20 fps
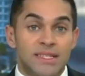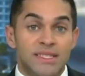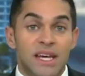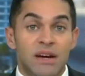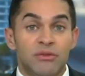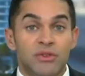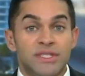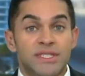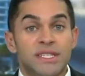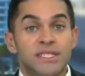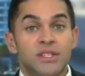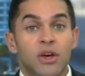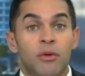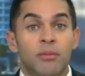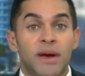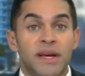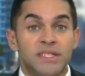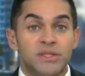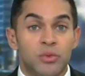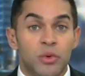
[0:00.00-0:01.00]
San
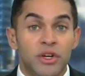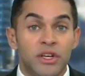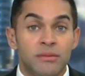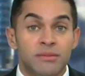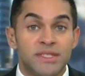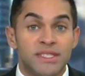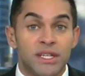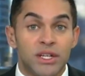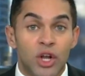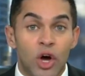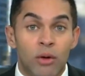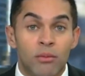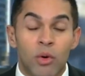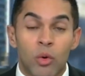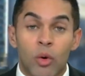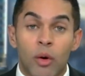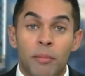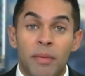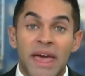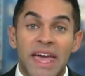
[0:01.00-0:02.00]
Francisco based Williams
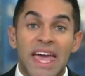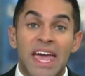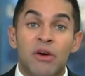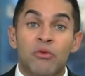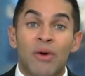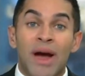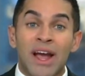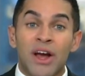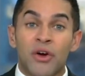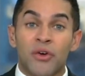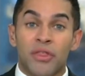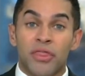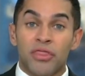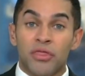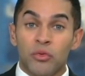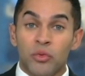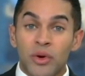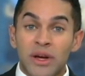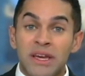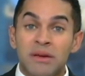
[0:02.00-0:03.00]
Sonoma will pay a record
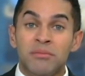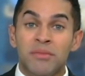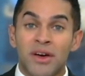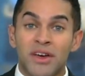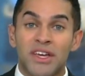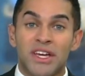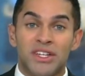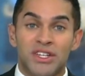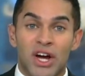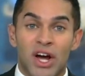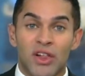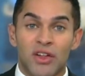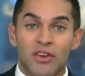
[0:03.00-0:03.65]
$3 million